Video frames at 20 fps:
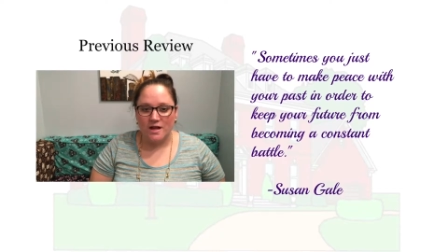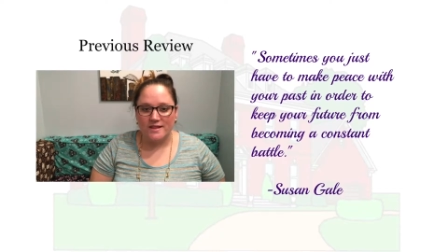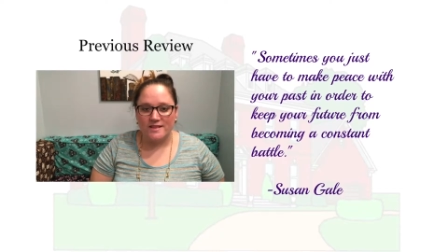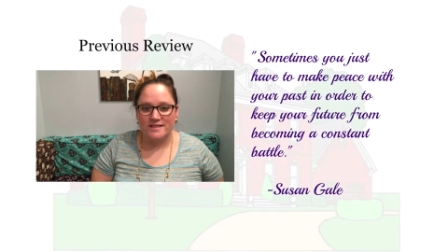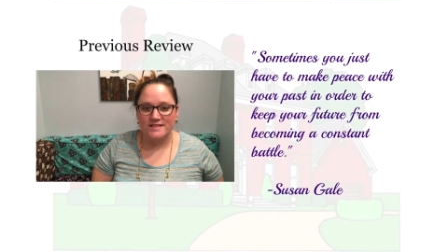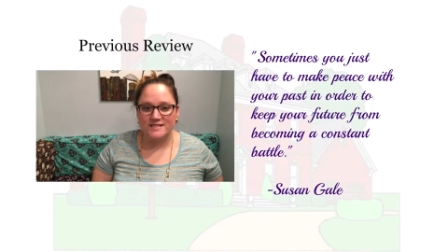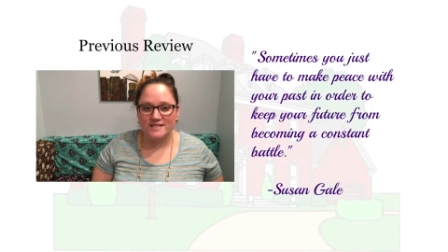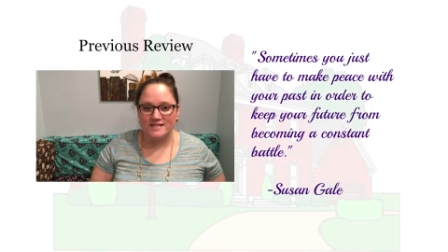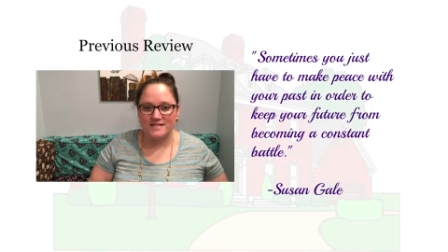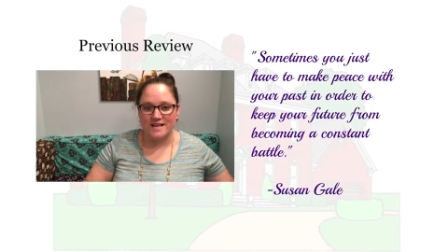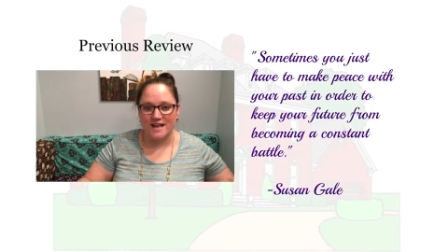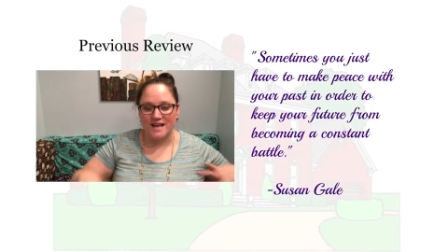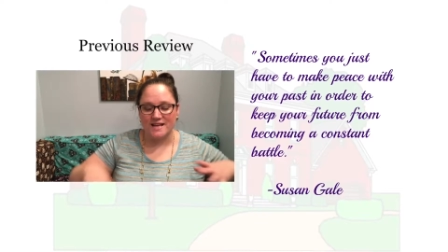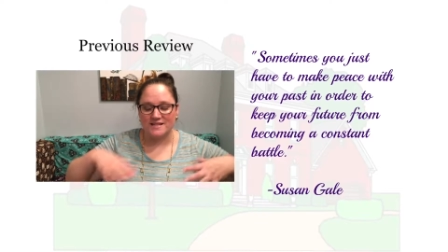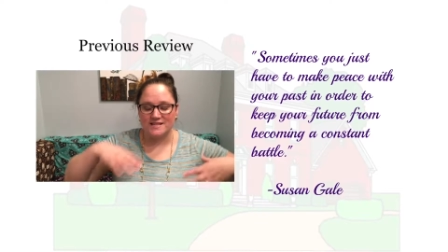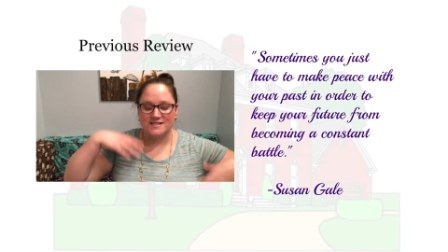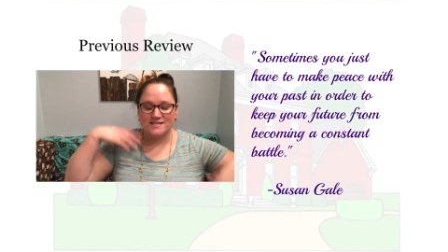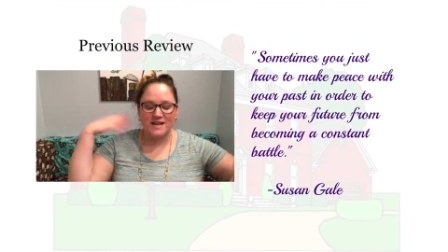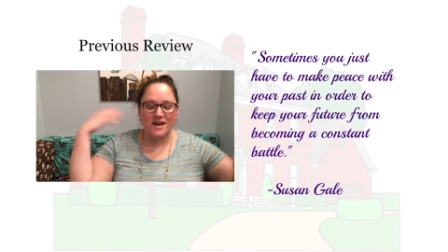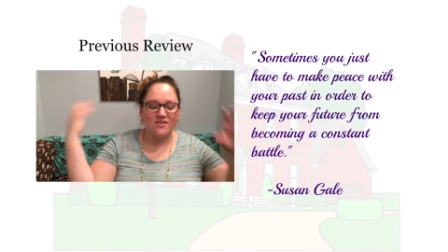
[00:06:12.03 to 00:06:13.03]
This is a
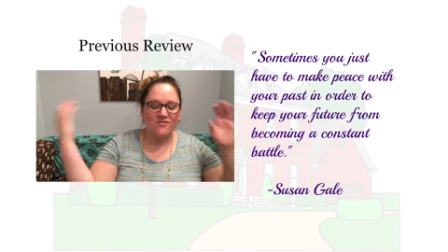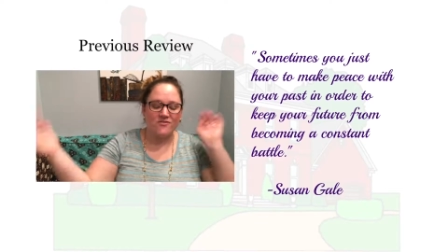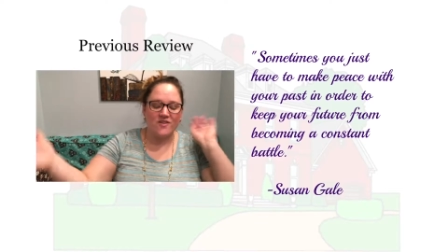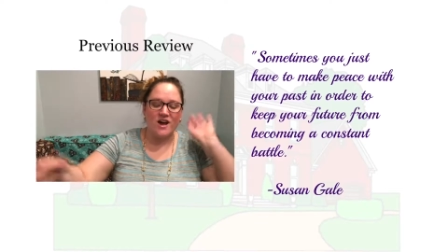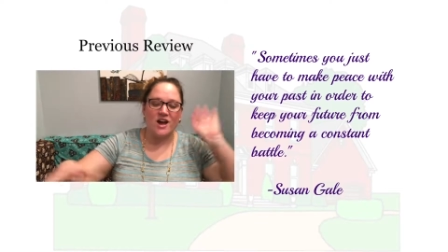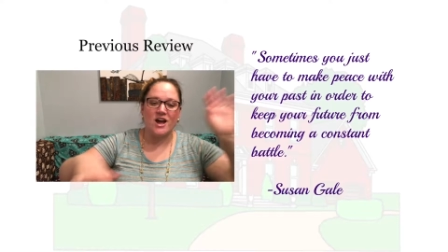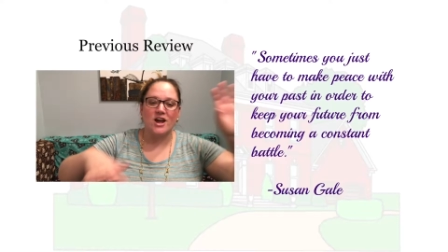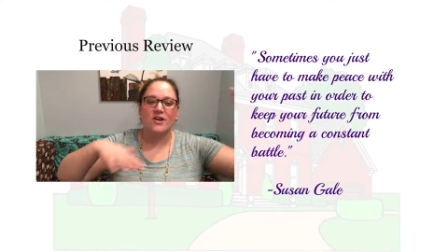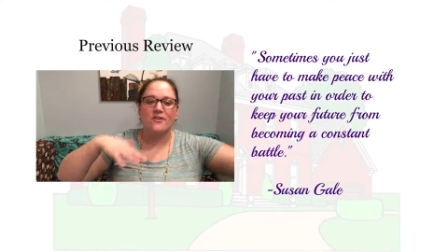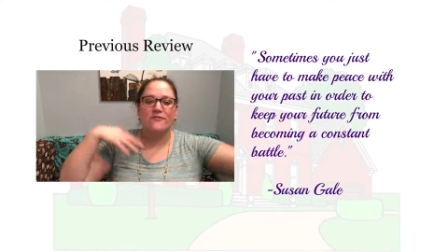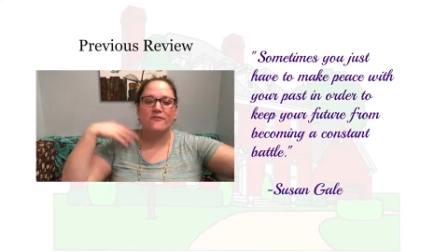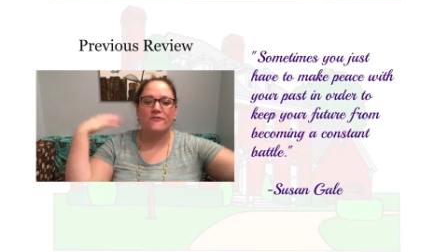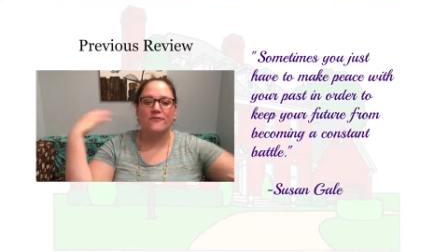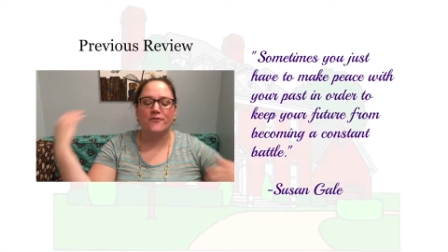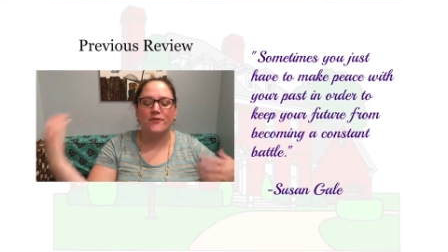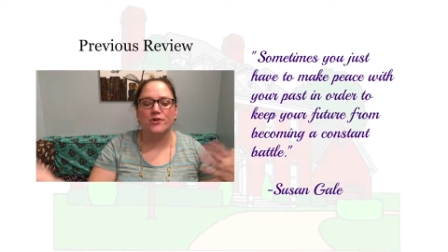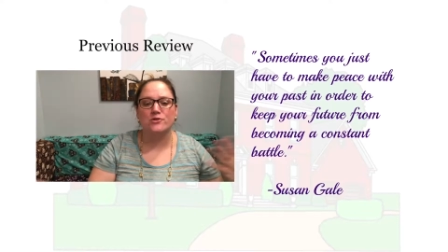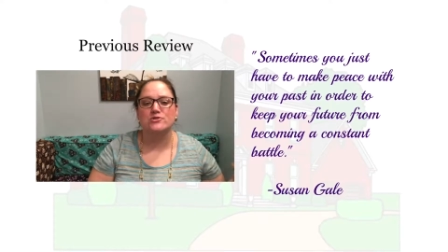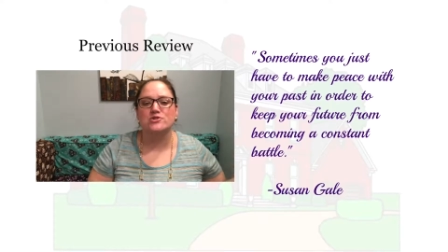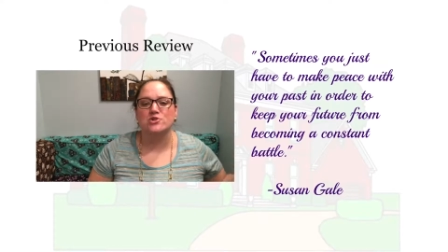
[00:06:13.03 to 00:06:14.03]
sci-fi
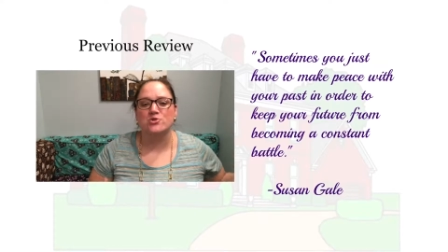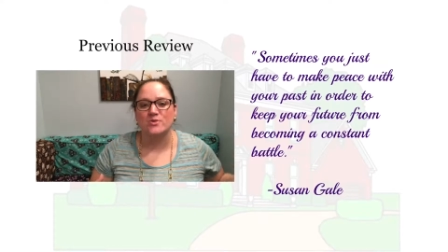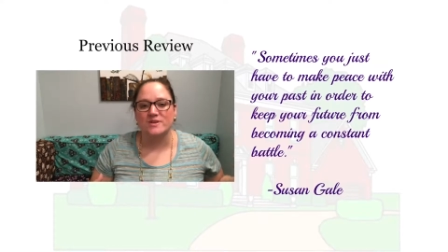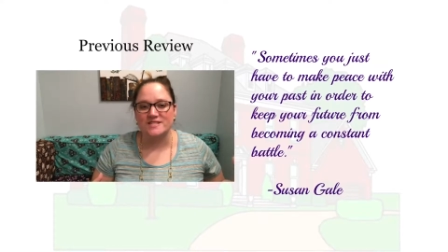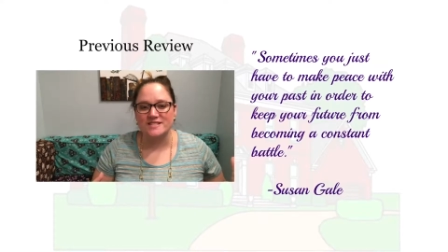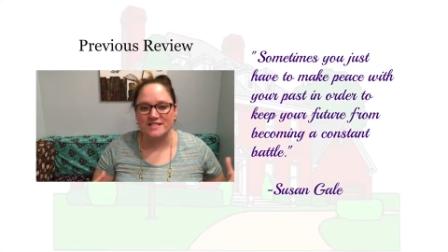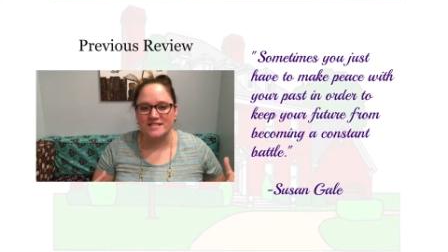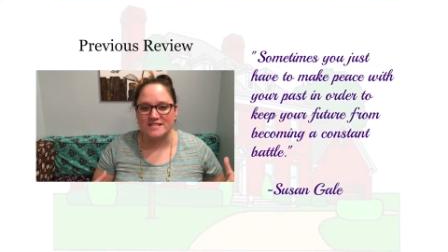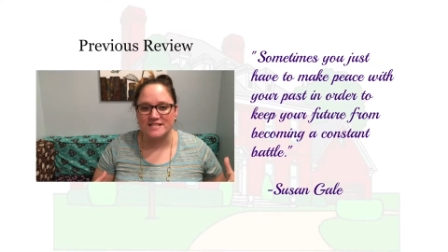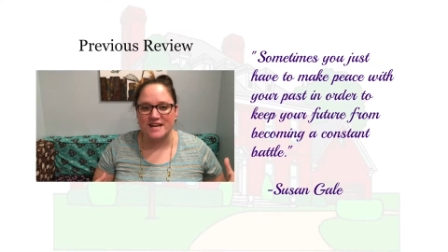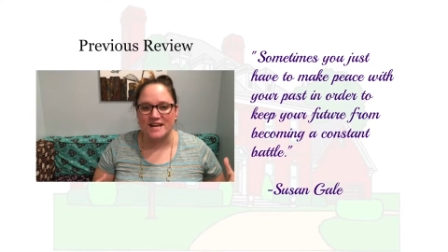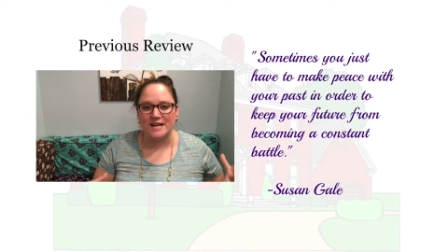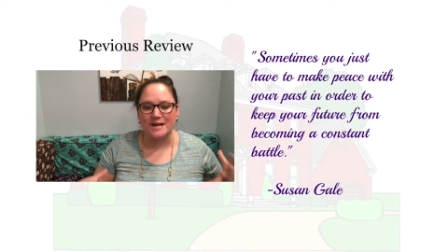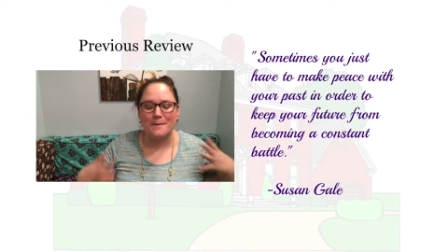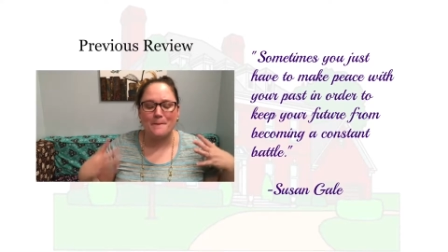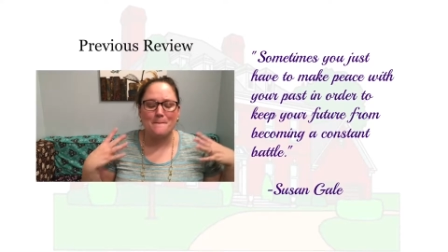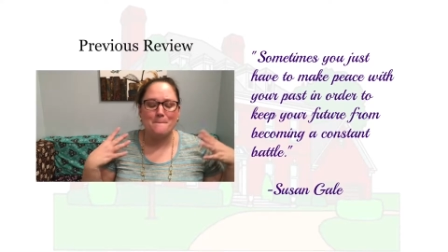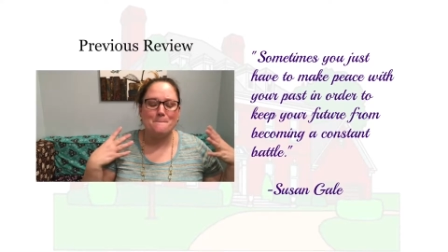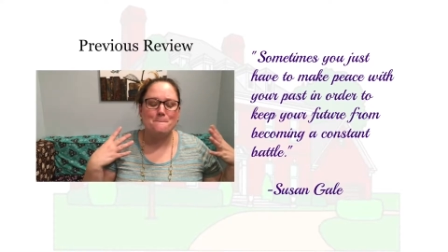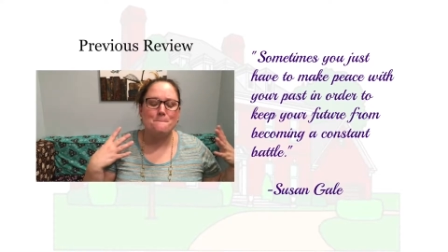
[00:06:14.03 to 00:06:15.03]
futuristic